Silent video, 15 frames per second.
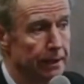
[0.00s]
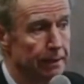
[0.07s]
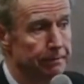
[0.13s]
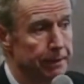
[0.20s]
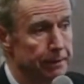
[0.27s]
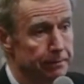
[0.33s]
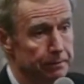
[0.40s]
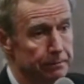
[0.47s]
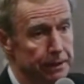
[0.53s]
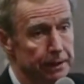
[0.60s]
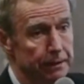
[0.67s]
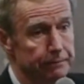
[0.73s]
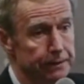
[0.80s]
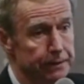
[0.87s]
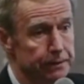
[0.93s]
than people
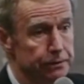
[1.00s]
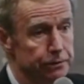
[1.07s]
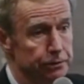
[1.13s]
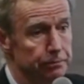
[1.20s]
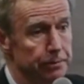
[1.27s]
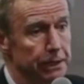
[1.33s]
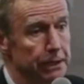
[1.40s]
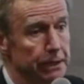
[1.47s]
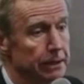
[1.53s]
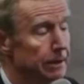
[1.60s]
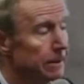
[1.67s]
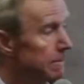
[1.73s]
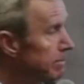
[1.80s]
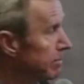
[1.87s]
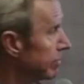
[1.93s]
believe it to be.
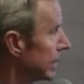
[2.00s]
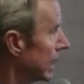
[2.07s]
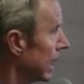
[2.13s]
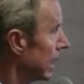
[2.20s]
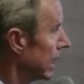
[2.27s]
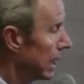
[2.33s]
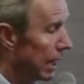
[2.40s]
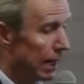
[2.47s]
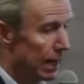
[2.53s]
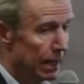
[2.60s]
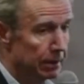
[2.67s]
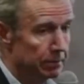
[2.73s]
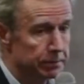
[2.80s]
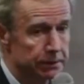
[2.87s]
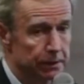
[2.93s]

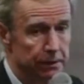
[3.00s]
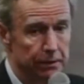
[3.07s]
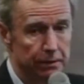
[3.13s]
So you